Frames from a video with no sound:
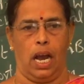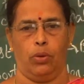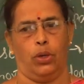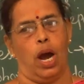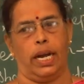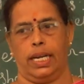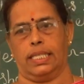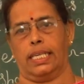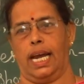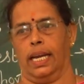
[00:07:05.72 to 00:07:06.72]
Now you
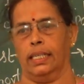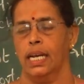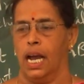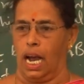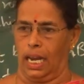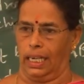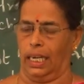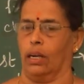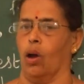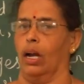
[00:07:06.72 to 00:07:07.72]
understand? I
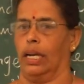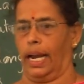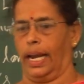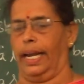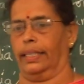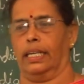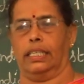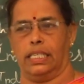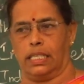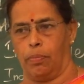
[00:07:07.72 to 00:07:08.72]
recall again,
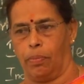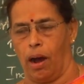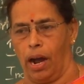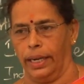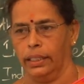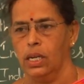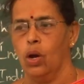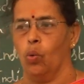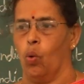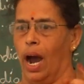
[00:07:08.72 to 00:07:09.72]
that is the point
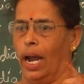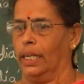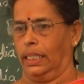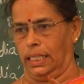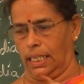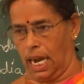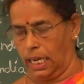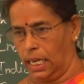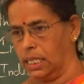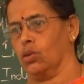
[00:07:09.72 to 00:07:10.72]
why India
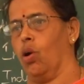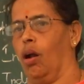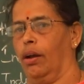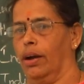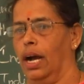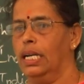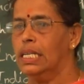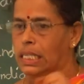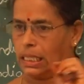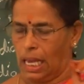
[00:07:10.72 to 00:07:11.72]
is called a
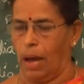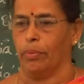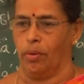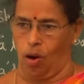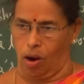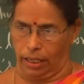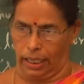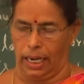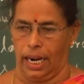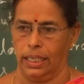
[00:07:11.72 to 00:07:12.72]

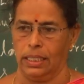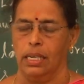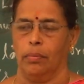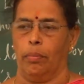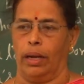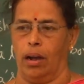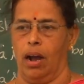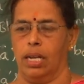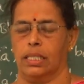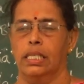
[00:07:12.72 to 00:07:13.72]
subcontinent,
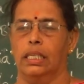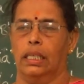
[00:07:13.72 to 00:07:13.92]
because